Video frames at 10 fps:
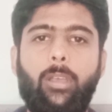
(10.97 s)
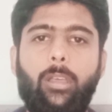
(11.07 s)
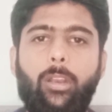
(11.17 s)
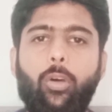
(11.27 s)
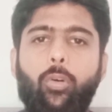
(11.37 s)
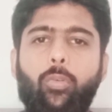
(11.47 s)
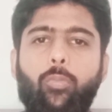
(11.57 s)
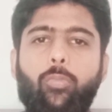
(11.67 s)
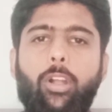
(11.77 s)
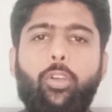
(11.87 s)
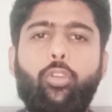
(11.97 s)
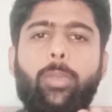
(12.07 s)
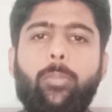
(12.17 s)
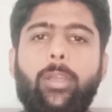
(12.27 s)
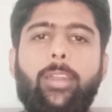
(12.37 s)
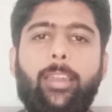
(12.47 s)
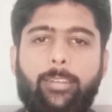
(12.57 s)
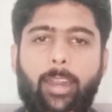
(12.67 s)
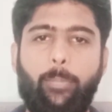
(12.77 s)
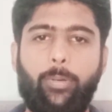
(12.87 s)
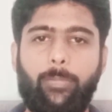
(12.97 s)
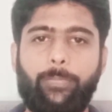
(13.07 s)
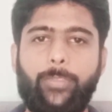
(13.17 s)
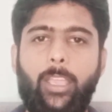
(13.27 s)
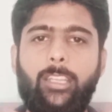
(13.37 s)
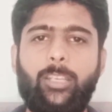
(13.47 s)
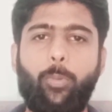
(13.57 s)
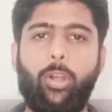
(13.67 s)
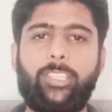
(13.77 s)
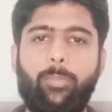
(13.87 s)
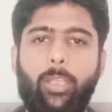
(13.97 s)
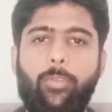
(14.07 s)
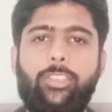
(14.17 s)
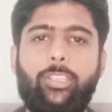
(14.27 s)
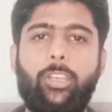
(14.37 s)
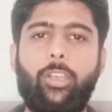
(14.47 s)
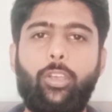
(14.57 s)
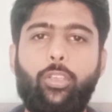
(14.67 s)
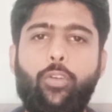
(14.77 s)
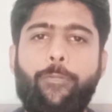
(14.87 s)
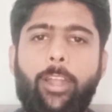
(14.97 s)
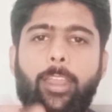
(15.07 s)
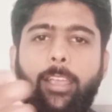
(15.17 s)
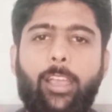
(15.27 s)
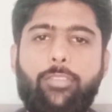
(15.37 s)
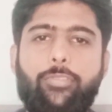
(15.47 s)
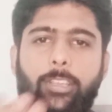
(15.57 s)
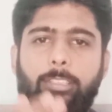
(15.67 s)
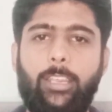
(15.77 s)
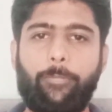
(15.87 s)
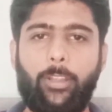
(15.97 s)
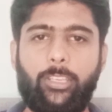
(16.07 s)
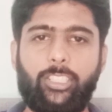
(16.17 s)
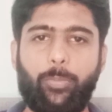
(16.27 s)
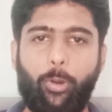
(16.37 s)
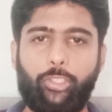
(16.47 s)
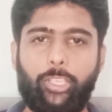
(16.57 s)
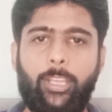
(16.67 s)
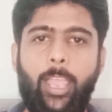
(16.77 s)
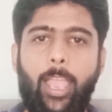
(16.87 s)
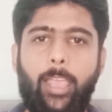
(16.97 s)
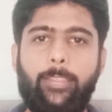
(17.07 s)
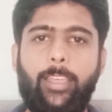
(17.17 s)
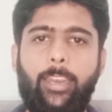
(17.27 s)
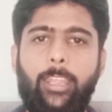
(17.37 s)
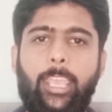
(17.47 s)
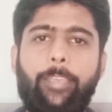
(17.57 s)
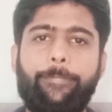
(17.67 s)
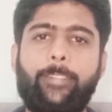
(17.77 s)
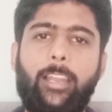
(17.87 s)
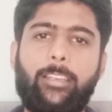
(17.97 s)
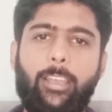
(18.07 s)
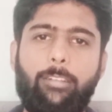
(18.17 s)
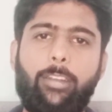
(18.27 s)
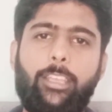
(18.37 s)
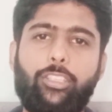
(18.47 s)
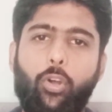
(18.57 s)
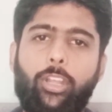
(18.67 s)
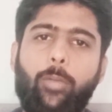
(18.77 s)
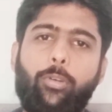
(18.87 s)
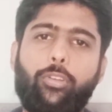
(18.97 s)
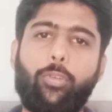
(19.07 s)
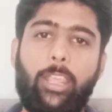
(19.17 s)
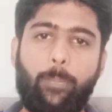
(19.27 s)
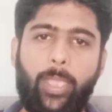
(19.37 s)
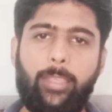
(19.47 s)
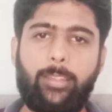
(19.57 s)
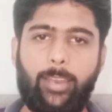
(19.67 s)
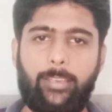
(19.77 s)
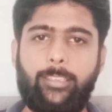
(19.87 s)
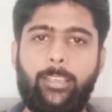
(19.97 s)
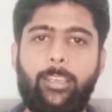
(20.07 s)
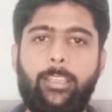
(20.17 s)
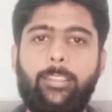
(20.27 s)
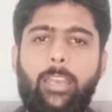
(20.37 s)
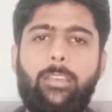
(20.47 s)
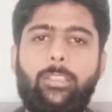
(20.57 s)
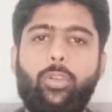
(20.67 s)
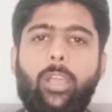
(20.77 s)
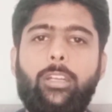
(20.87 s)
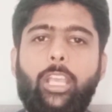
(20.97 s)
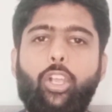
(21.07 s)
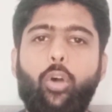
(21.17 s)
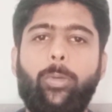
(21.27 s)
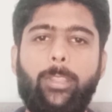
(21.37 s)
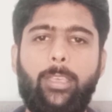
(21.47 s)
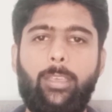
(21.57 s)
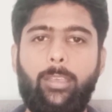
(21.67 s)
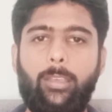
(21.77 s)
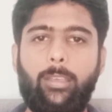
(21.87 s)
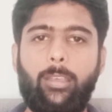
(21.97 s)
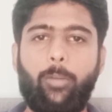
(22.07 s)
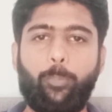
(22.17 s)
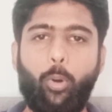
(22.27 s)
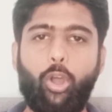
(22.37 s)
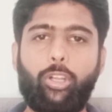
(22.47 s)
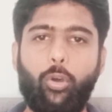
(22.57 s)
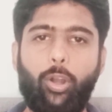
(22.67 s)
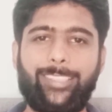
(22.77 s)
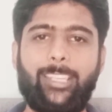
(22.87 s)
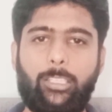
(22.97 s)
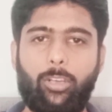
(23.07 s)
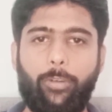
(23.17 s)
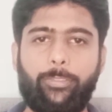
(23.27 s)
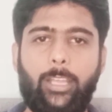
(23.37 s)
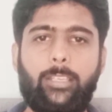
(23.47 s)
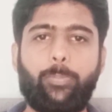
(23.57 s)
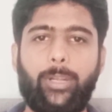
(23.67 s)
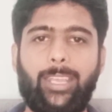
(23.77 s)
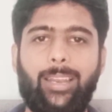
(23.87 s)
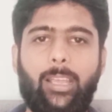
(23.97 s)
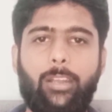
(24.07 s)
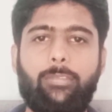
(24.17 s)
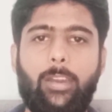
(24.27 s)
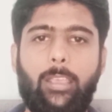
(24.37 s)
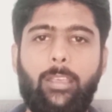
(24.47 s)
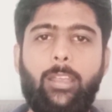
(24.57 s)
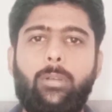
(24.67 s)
Now, what do you mean by debt trap? It is a policy by which you fund a country's infrastructure project and then if that country is not able to repay the debt, then you can take over the port or asset of that particular country.